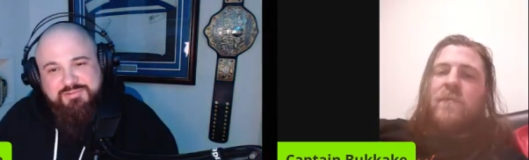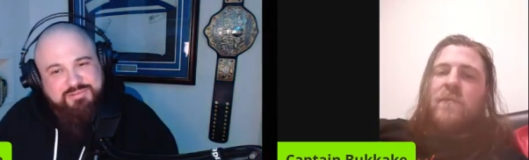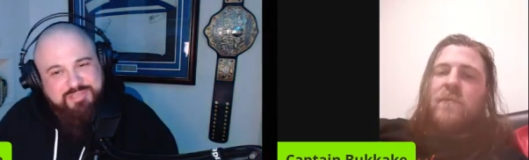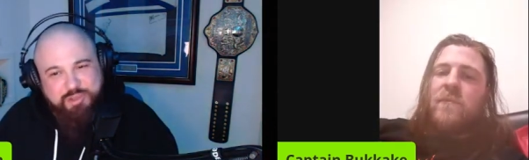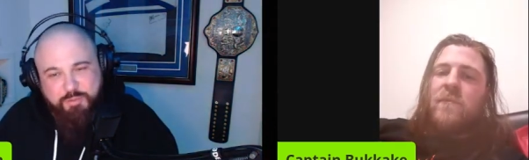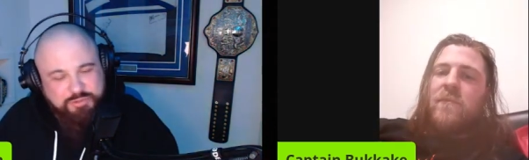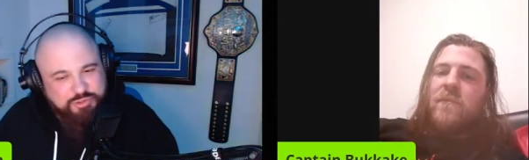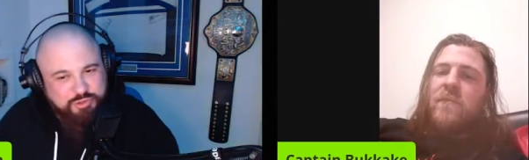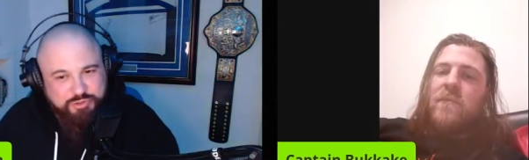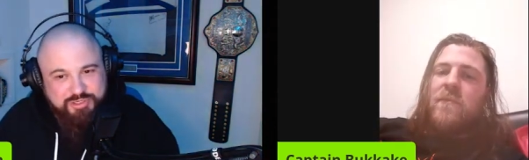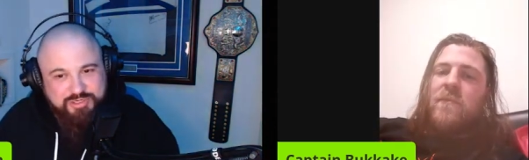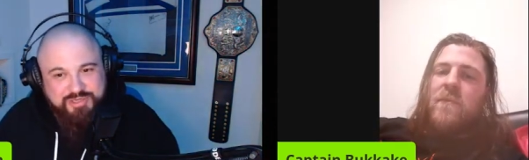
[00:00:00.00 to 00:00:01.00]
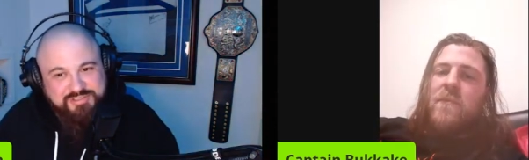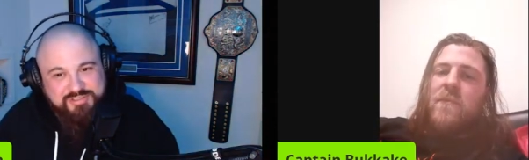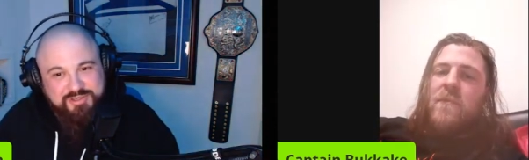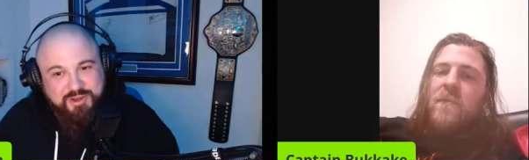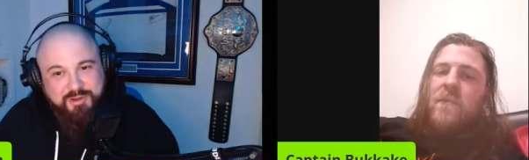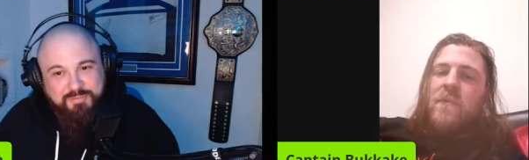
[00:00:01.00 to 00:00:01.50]
Speaker 1: the opportunity
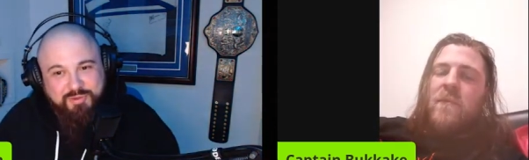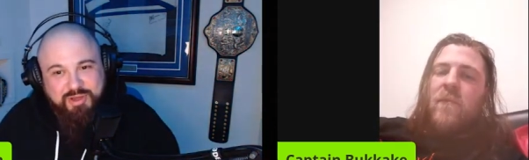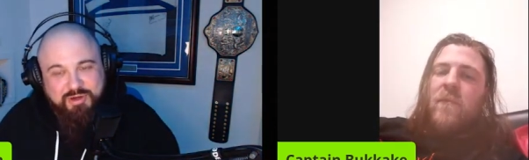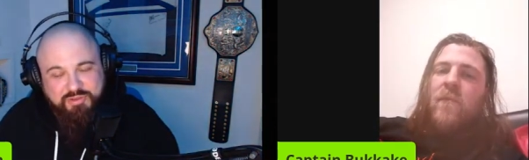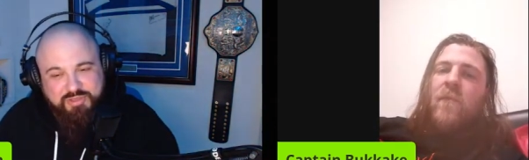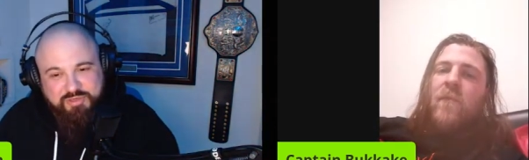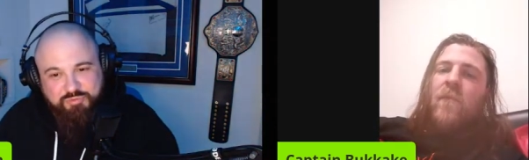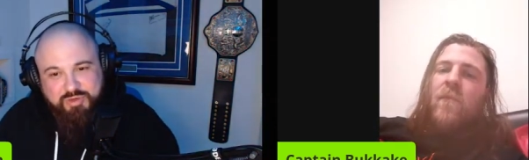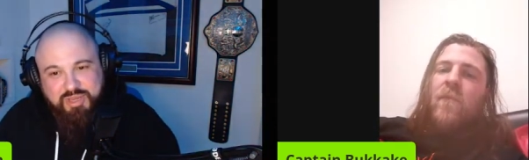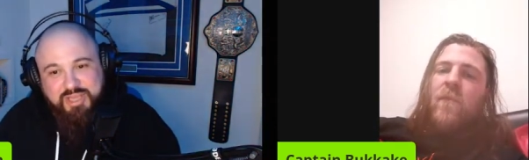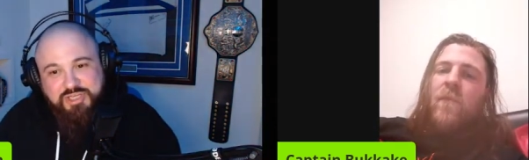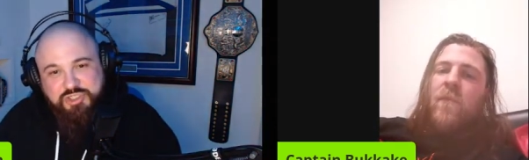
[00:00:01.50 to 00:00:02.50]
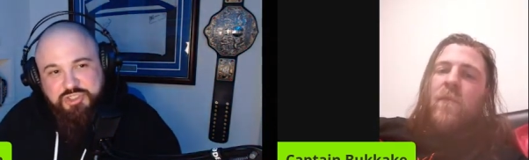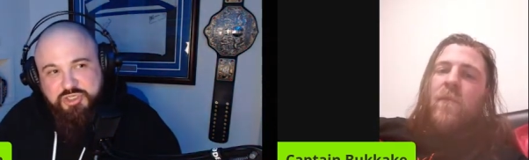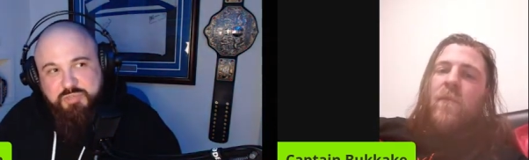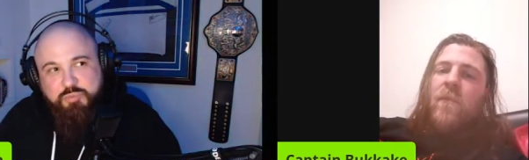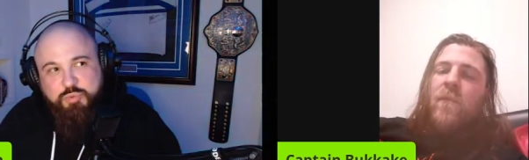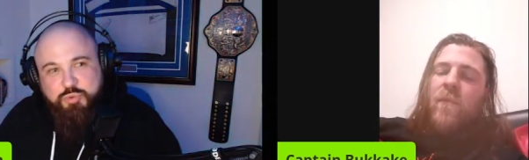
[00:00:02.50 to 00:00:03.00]
doesn't come. Like, I think
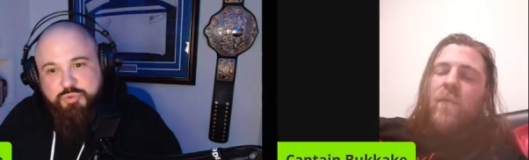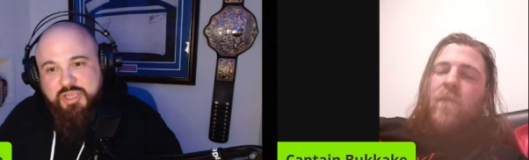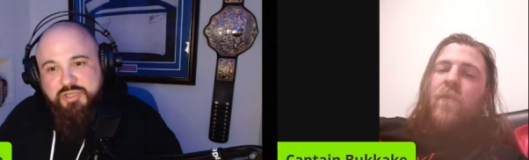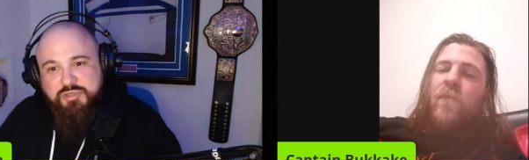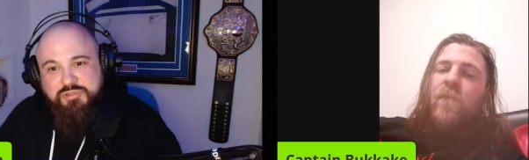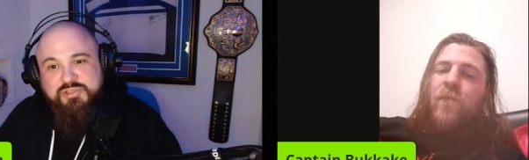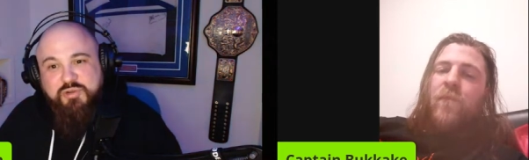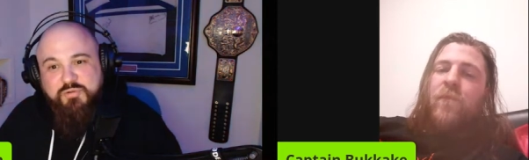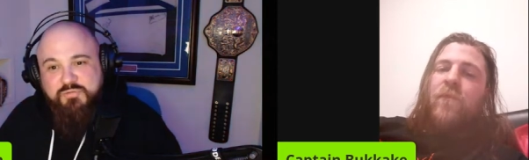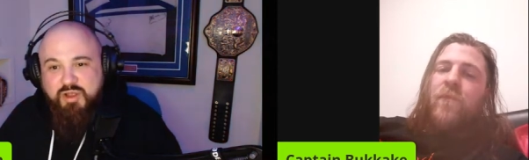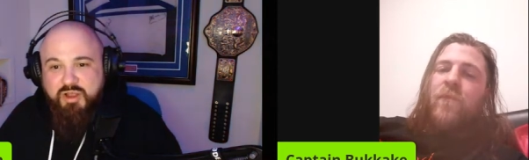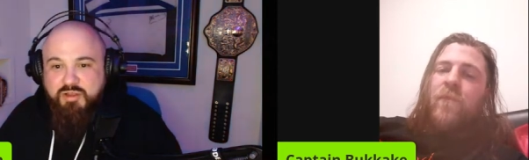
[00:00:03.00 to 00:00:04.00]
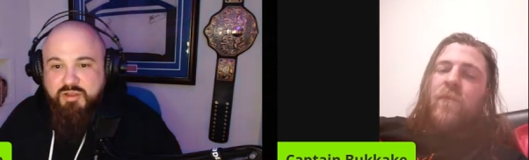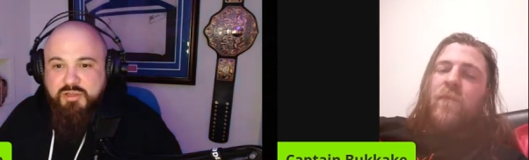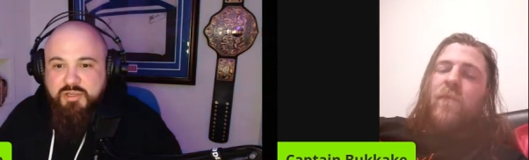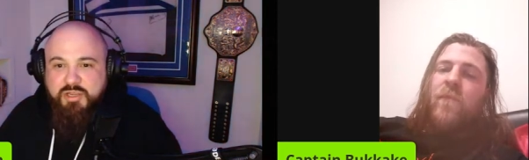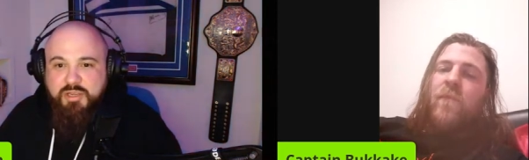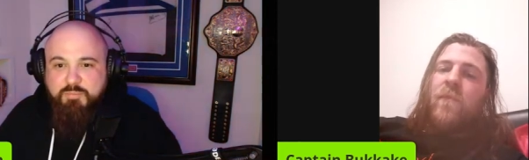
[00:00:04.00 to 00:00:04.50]
relationship will get you so far,
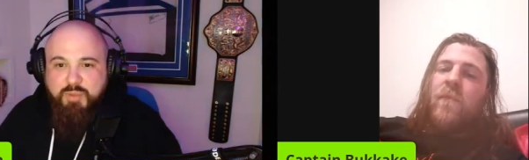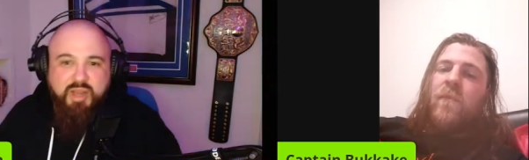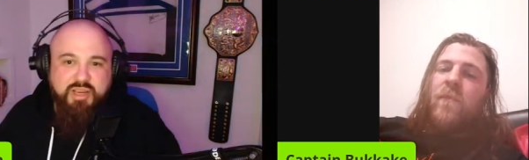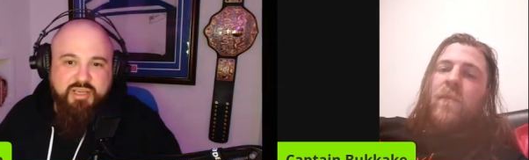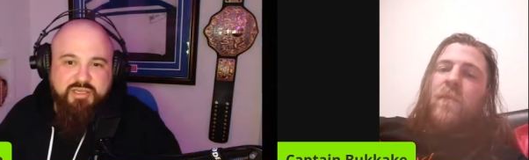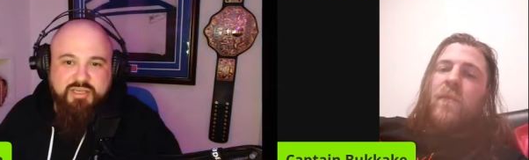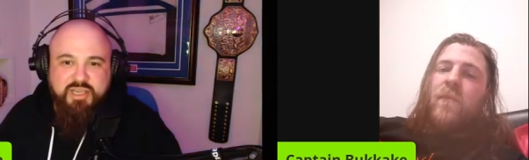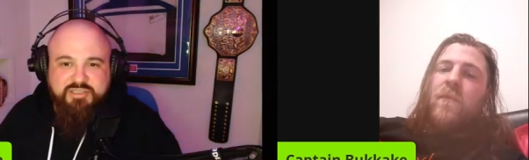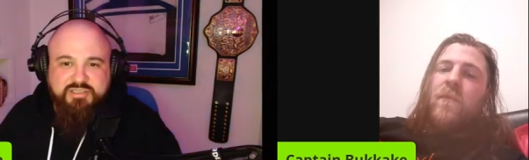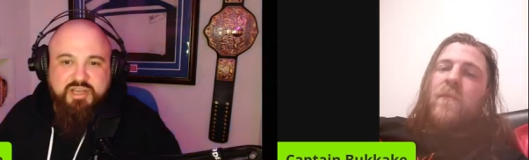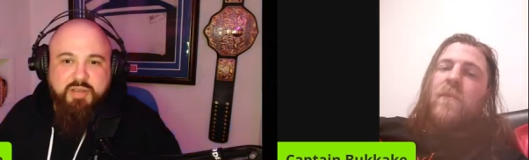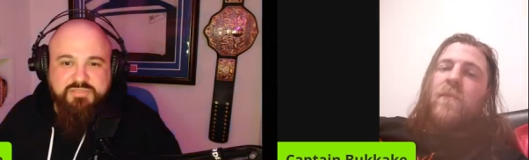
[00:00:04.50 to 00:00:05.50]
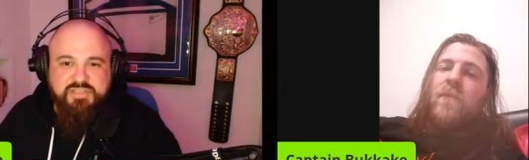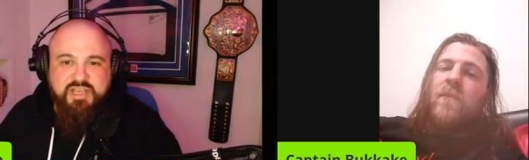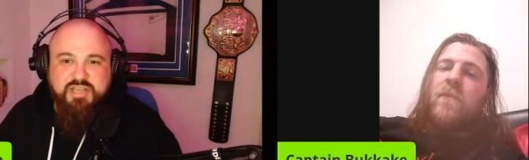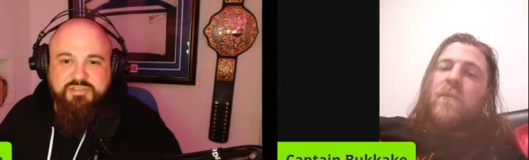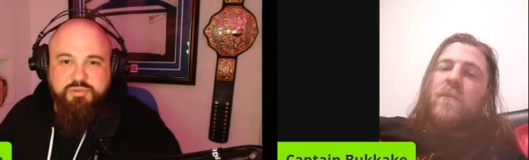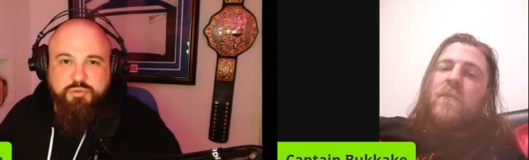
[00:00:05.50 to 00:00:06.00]
but it comes
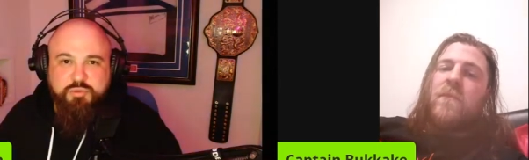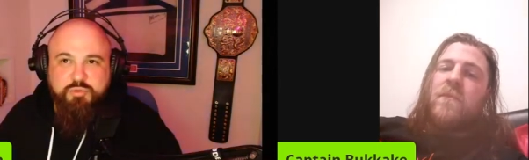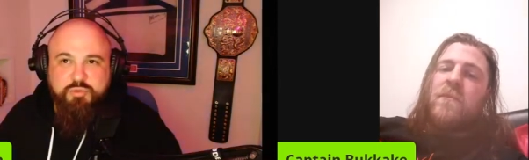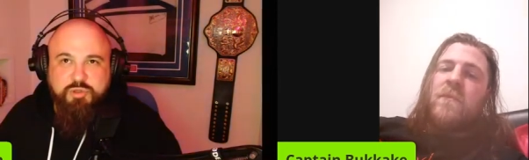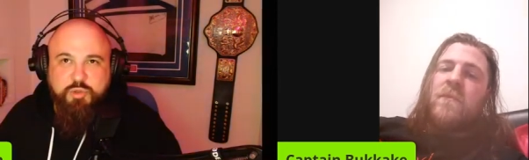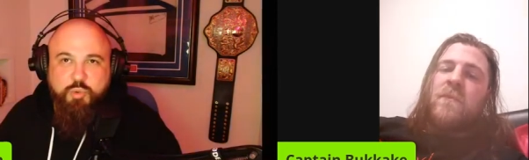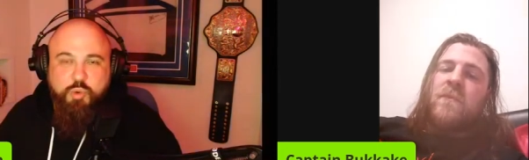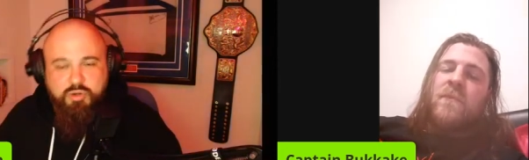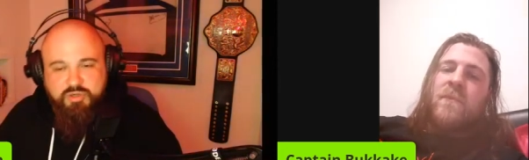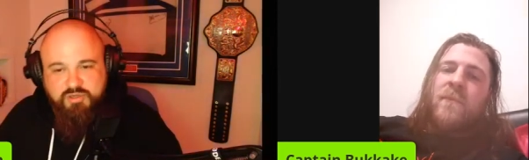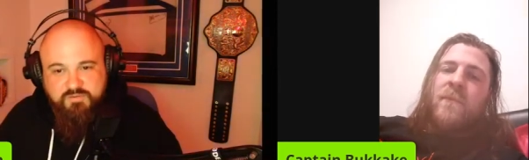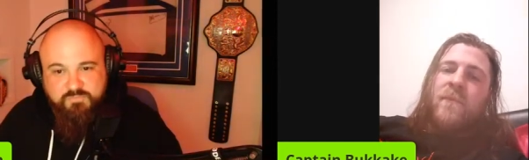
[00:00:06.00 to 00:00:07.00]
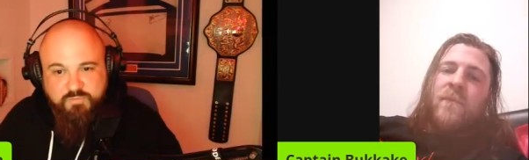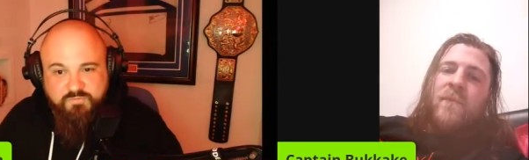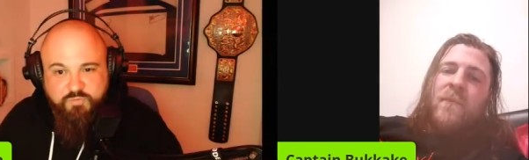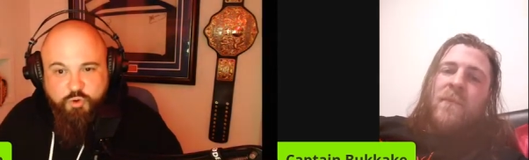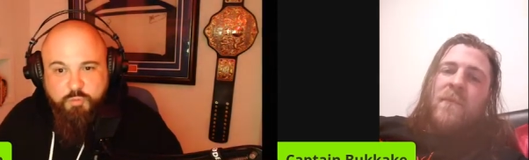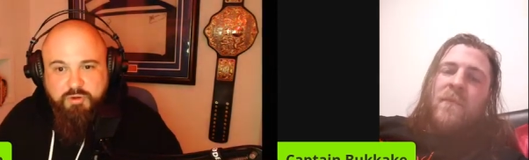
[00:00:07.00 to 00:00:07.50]
down to the quality of
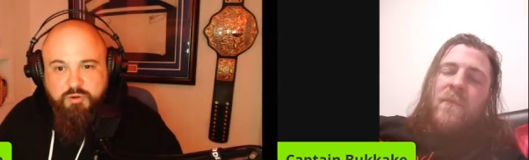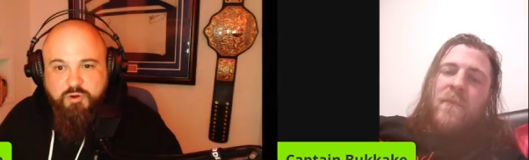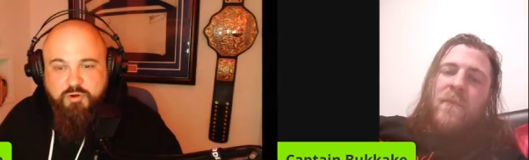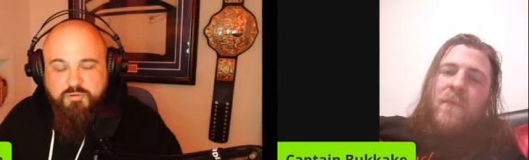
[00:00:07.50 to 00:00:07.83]
performer